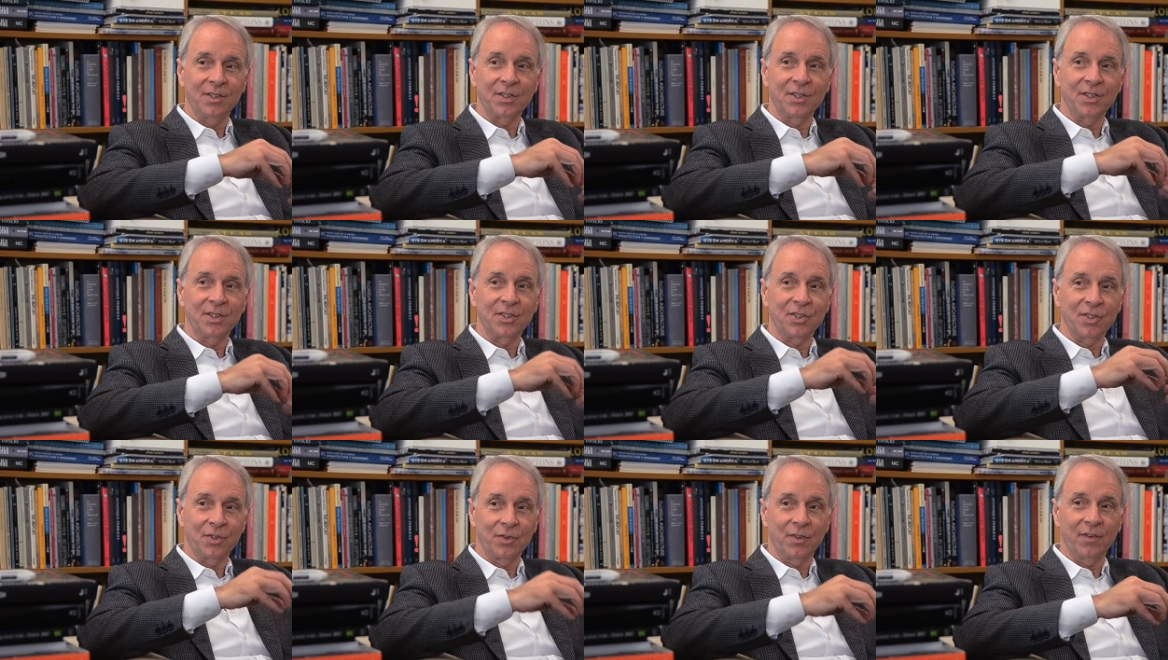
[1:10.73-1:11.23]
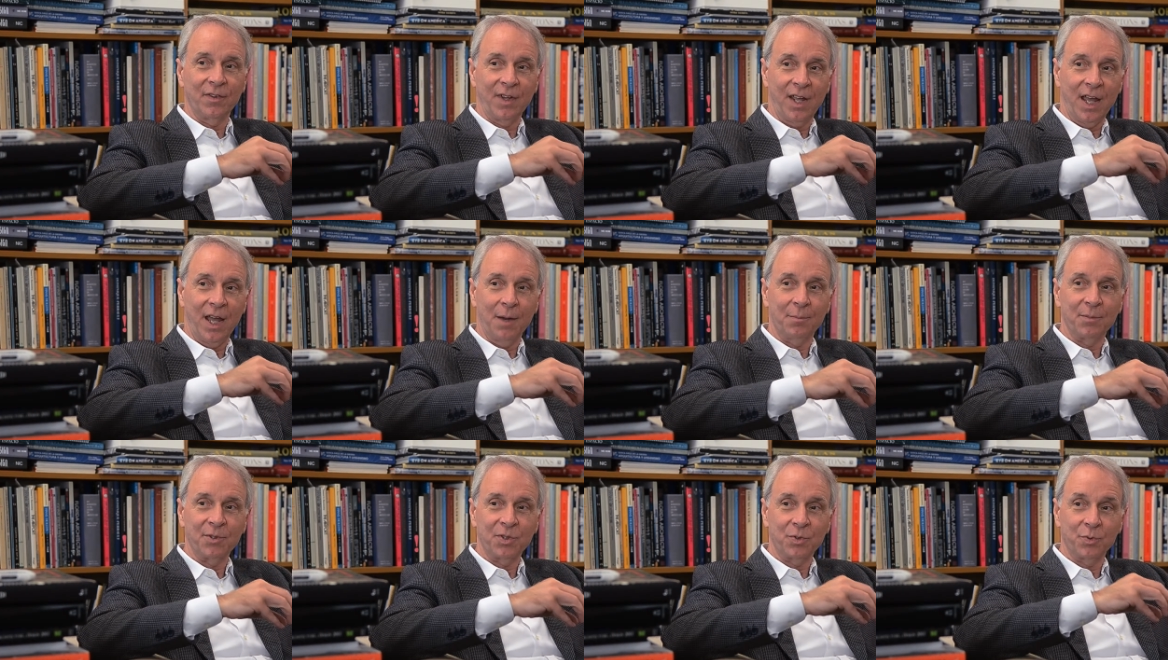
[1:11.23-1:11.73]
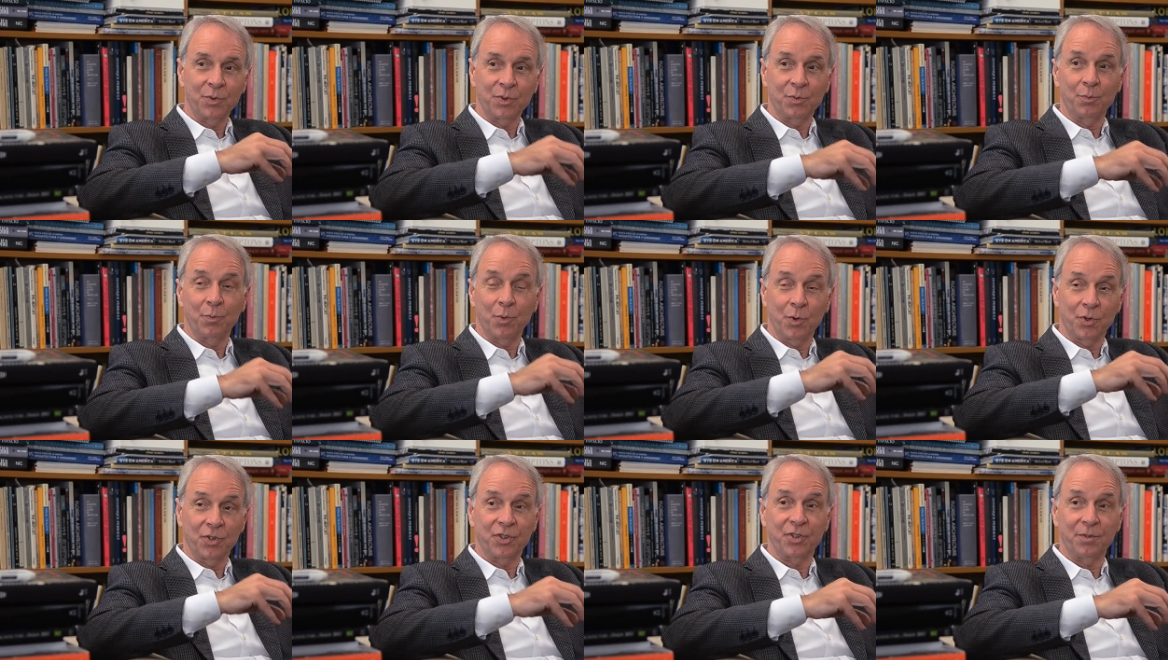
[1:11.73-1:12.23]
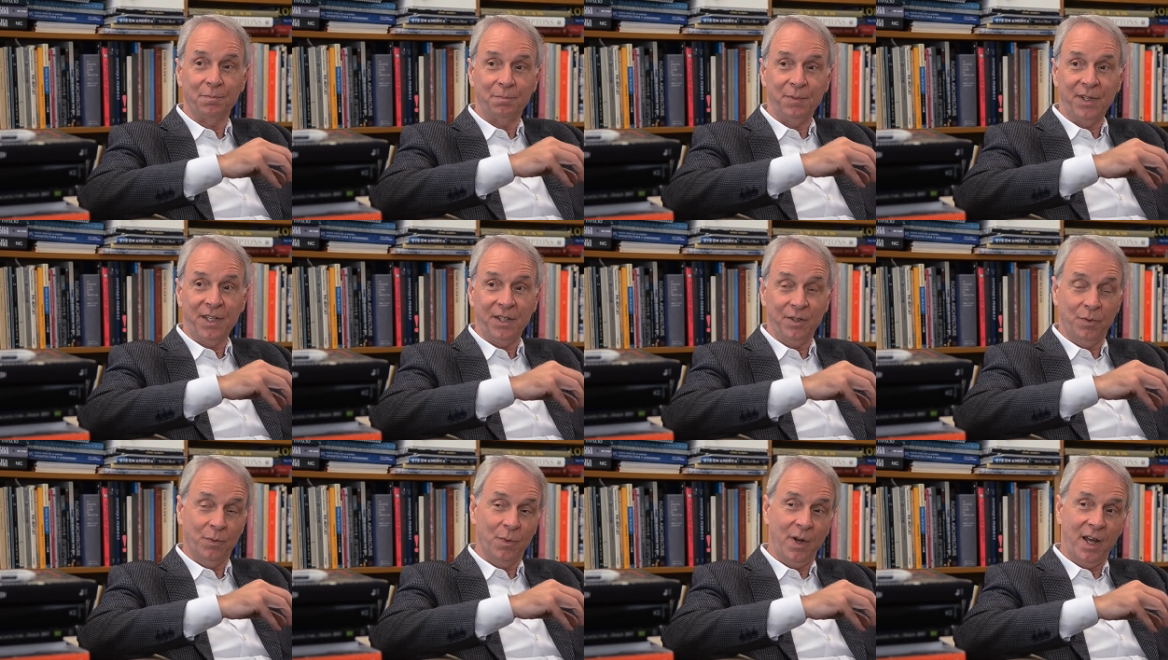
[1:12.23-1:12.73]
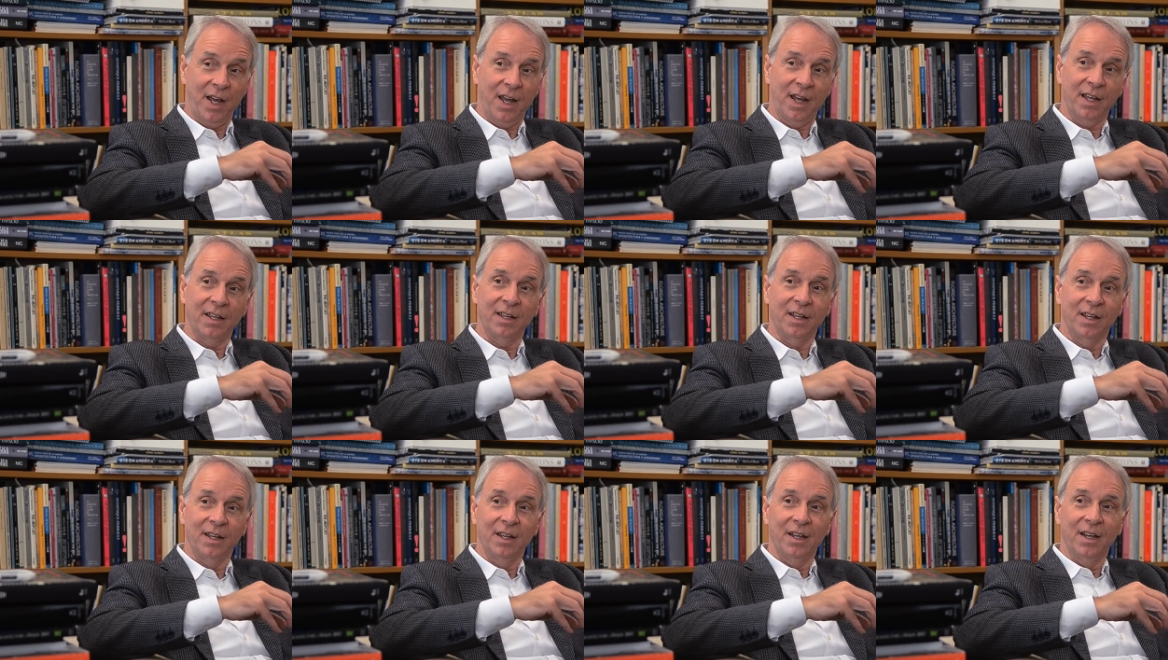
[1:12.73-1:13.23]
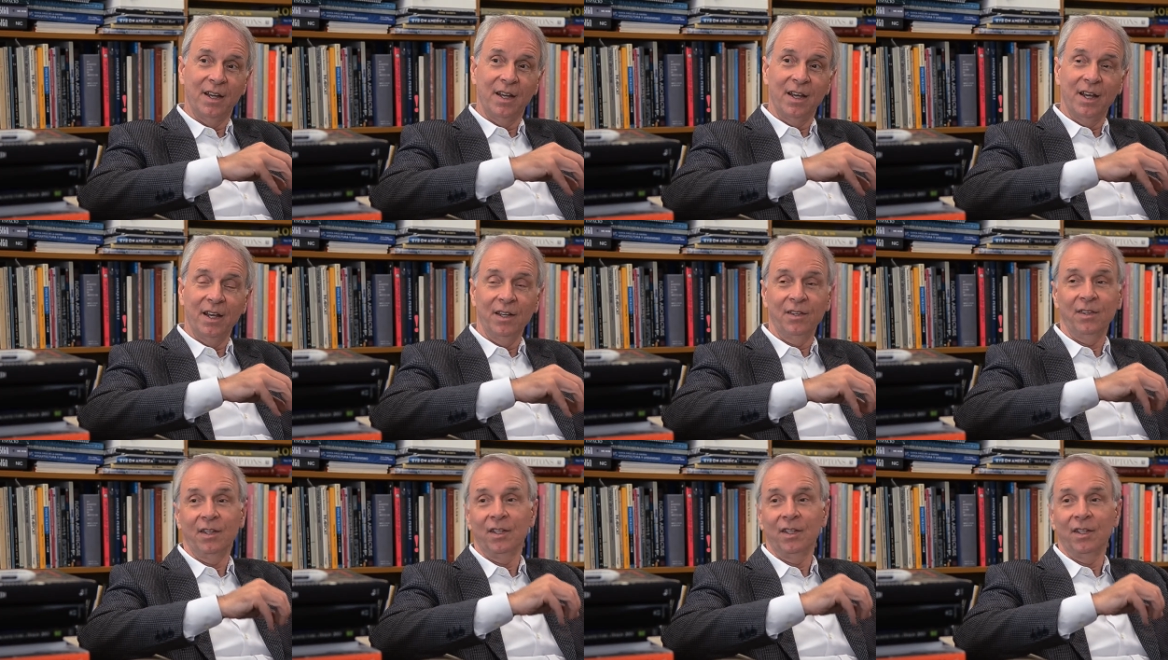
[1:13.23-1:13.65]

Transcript: the center of campus was more Speedway, and